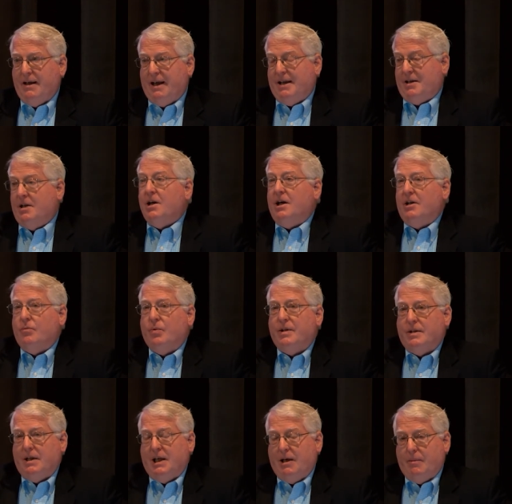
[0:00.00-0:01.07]
had done
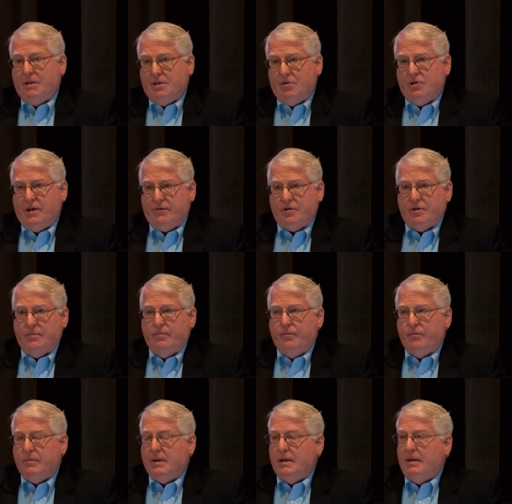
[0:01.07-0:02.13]
with the image of Jefferson.
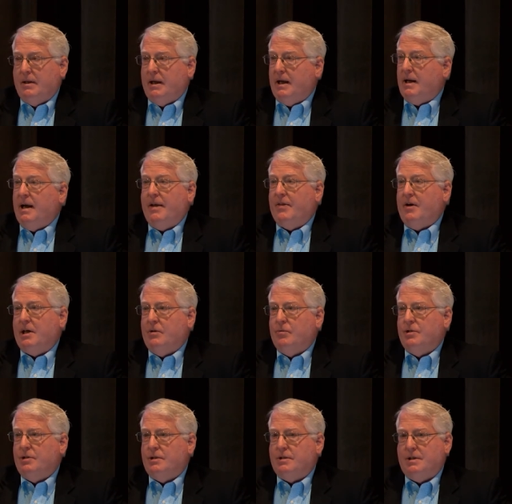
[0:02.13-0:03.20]
And I thought it
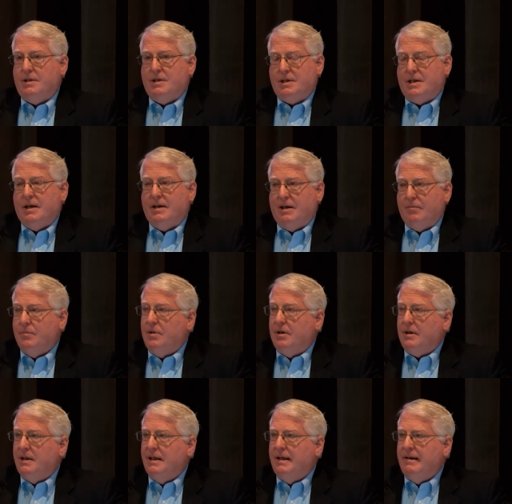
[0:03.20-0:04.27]
was just a stunning book.
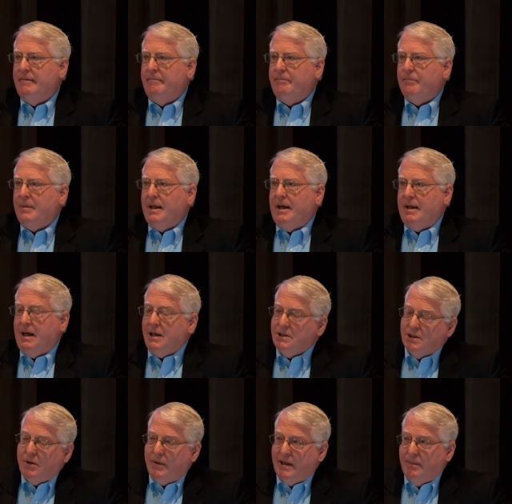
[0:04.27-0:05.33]
And I
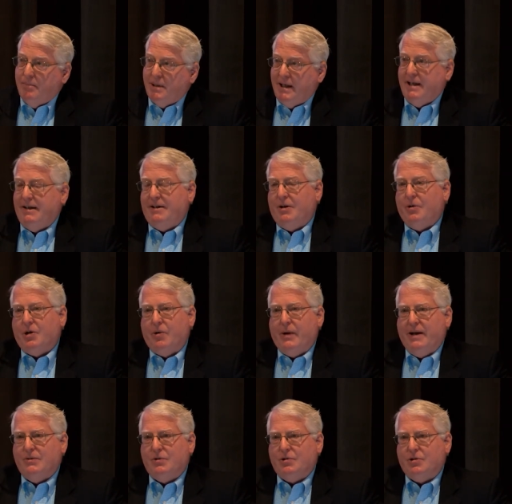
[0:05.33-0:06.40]
was already planning to go to
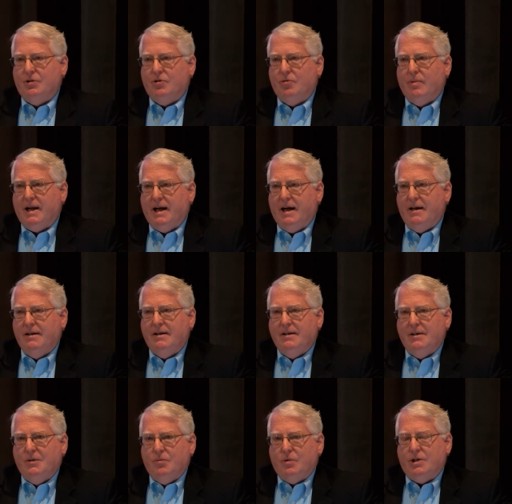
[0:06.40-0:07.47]
graduate school, but I
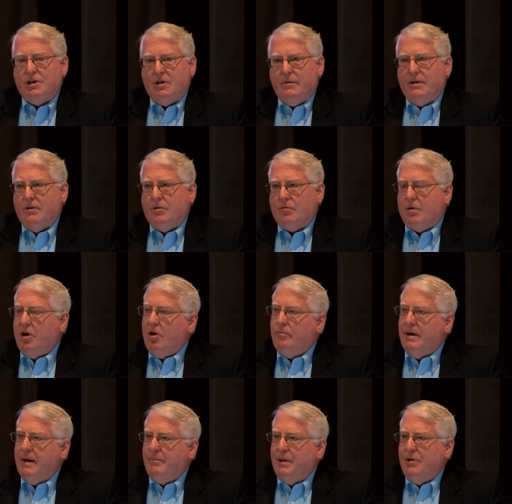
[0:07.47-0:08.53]
was so enthralled
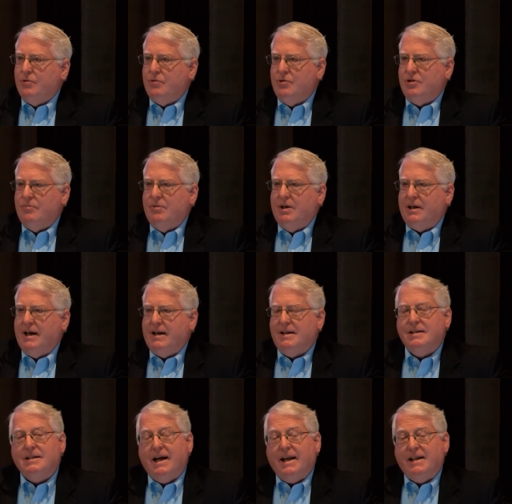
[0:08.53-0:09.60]
by Peterson's book, I
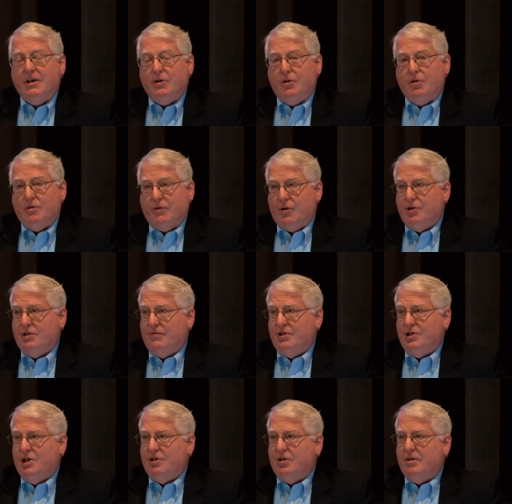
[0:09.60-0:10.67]
decided to go to University of
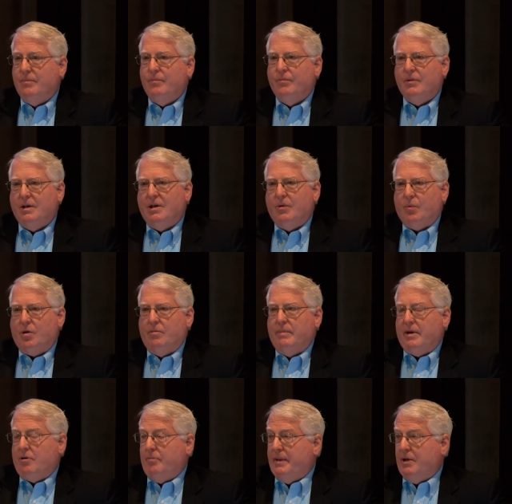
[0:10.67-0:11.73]
Virginia, where
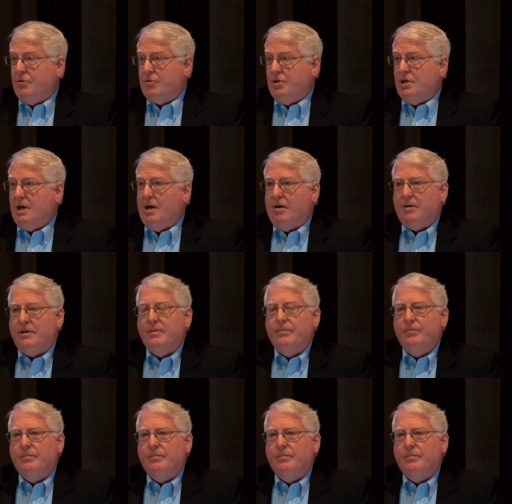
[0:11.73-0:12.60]
Merrill Peterson taught,